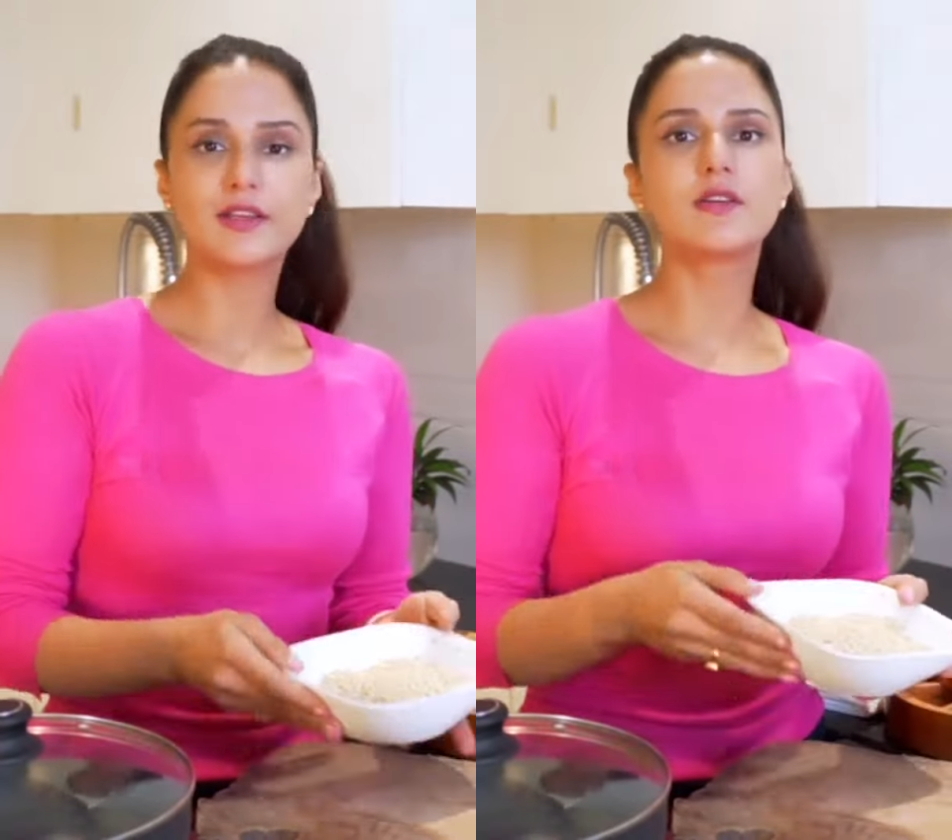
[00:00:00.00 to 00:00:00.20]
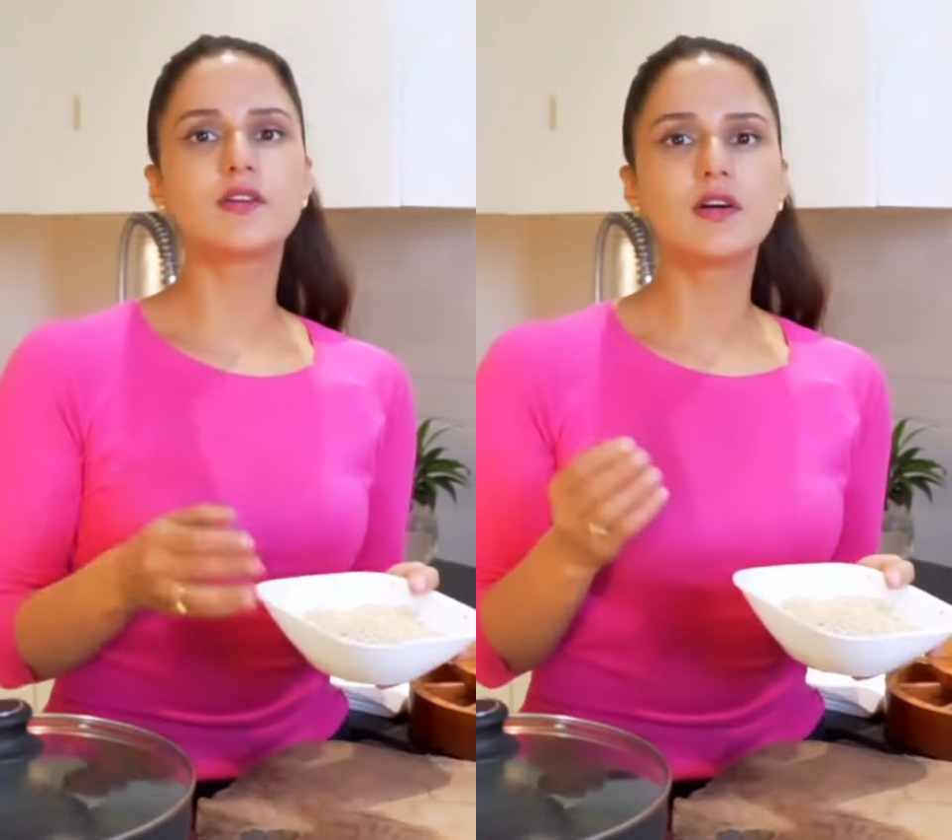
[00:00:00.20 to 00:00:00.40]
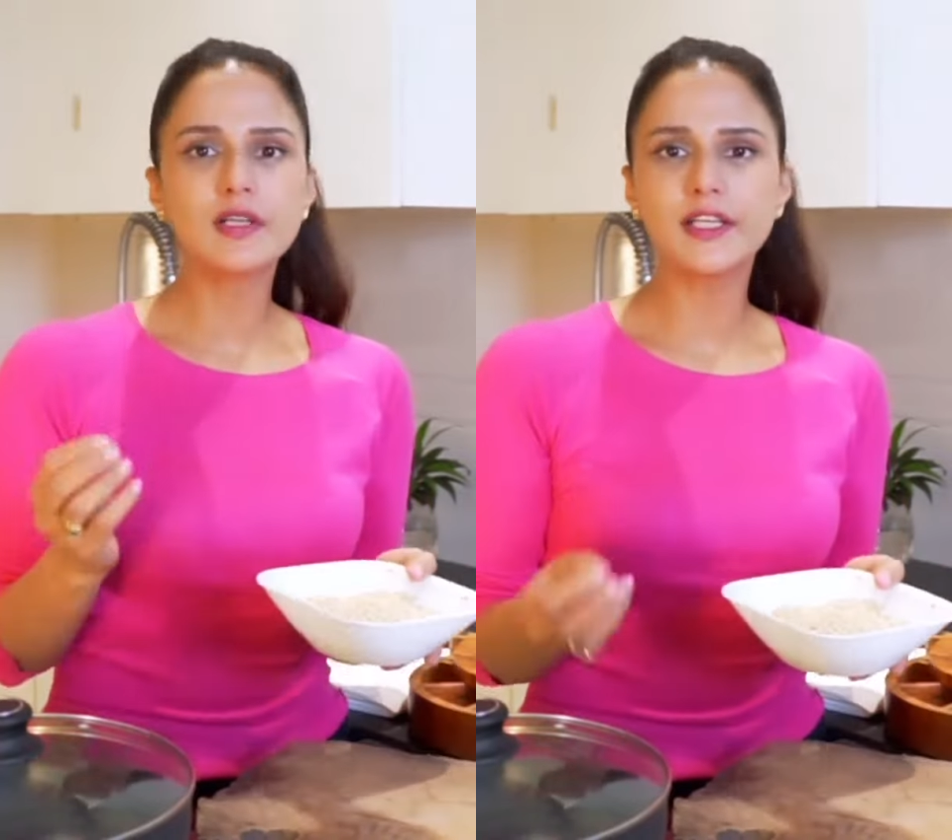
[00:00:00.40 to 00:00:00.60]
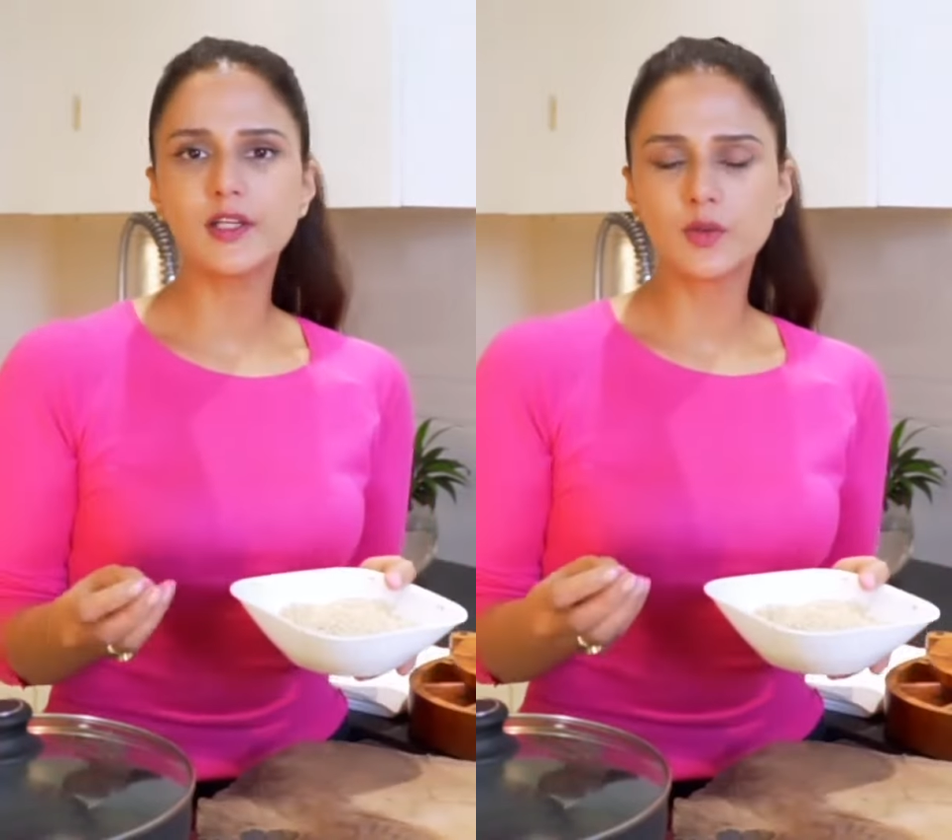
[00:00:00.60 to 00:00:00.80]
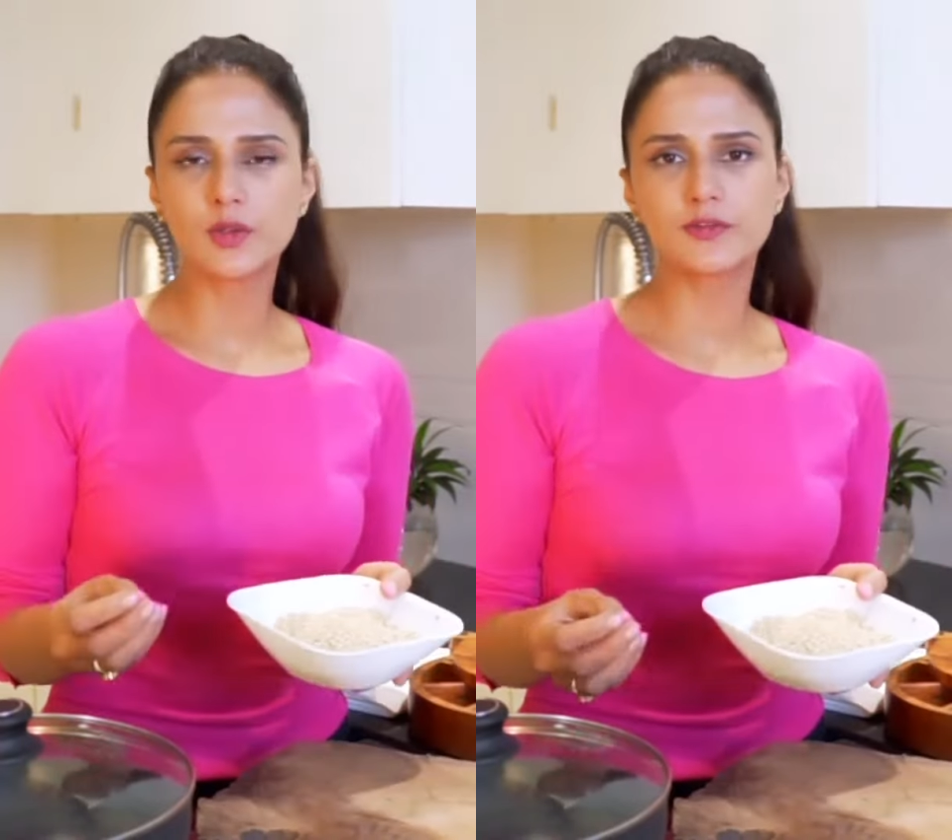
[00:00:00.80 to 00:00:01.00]
really
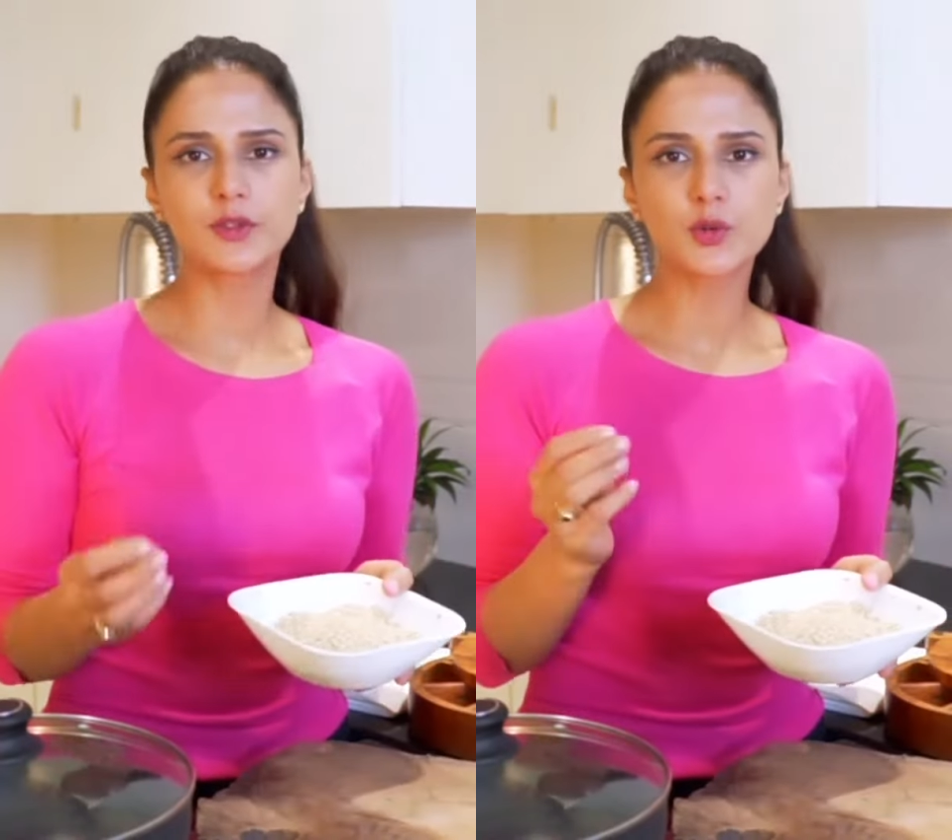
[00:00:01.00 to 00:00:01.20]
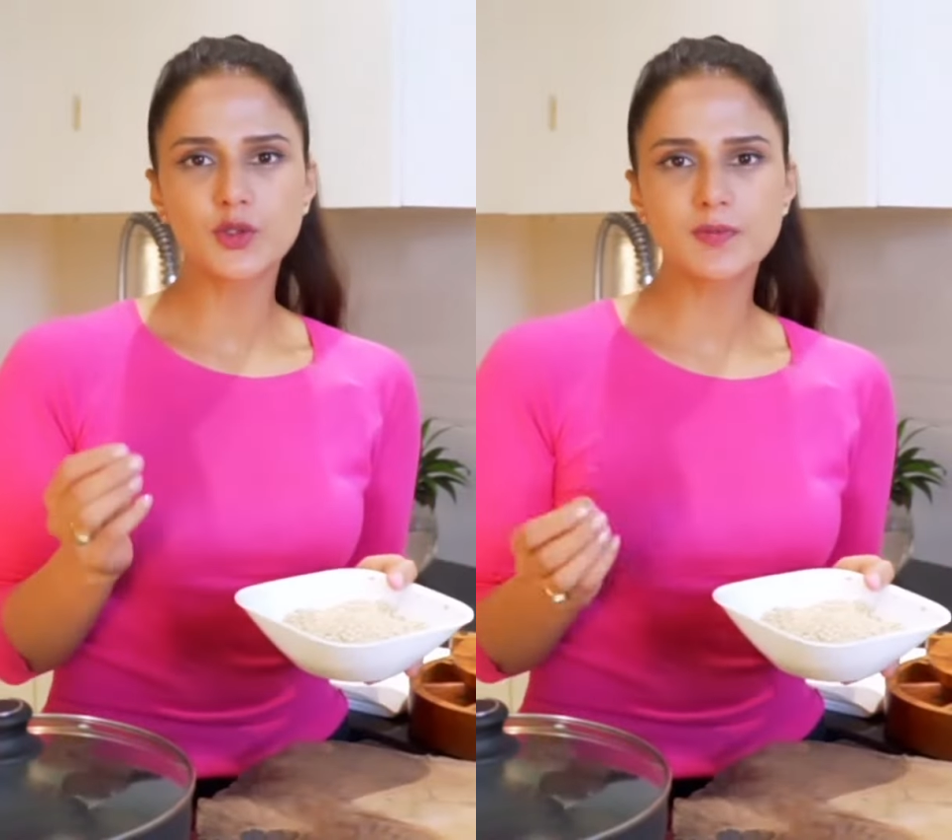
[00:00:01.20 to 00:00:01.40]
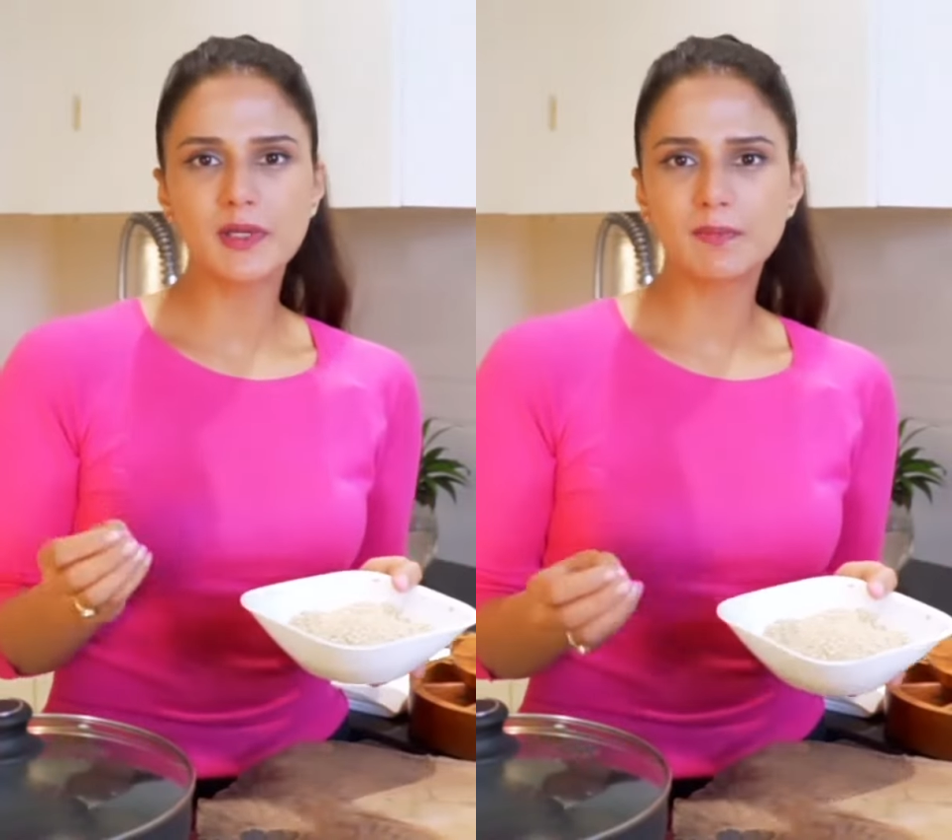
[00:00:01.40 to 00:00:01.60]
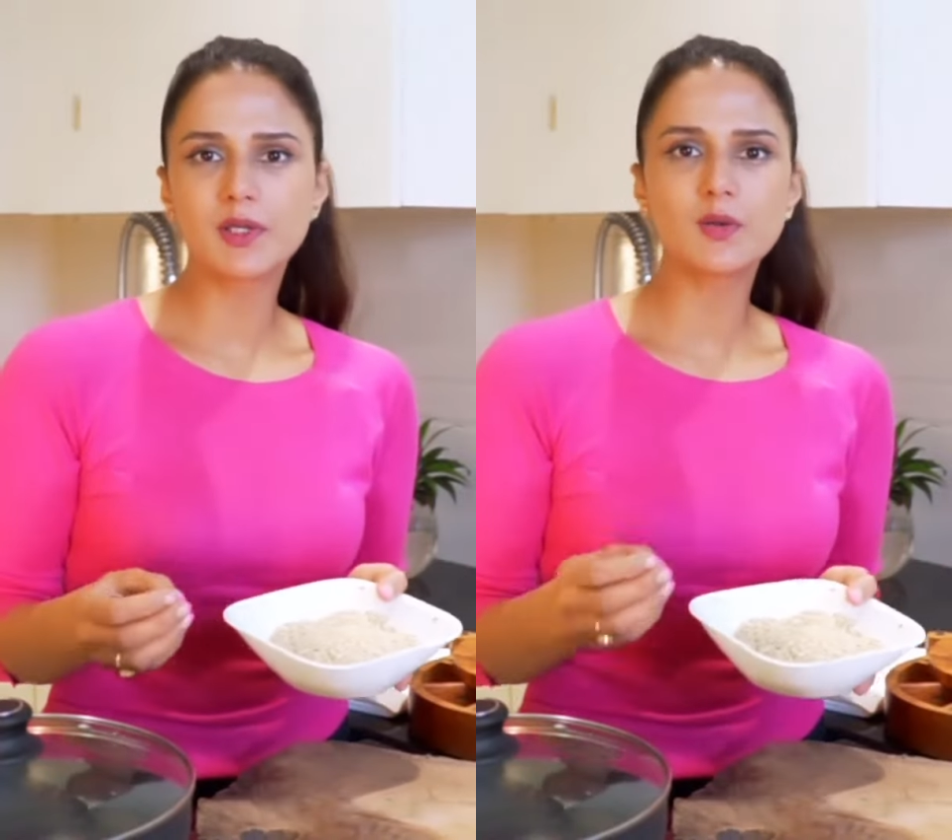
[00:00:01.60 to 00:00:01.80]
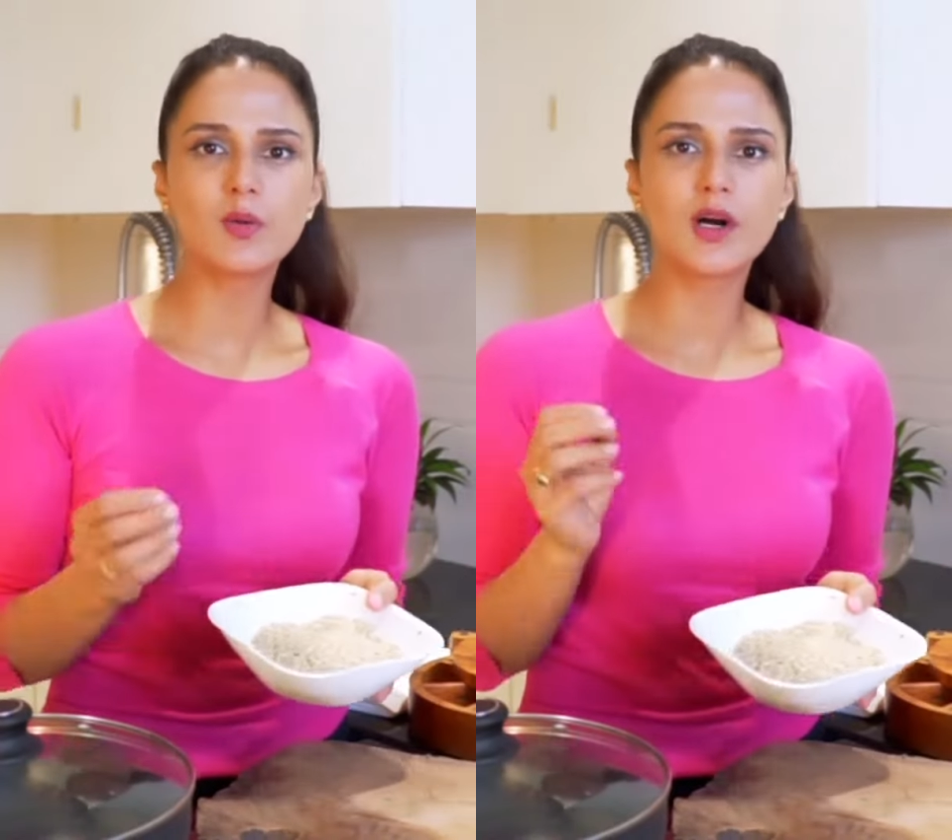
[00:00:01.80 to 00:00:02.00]
good for those people
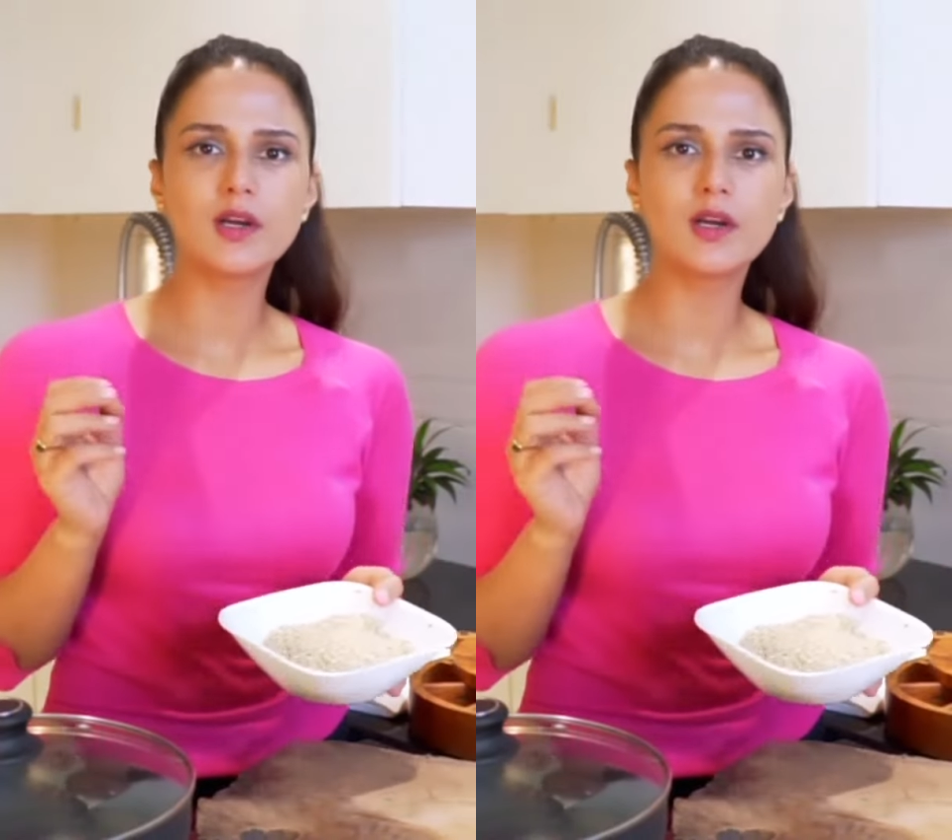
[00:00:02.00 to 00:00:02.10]
who are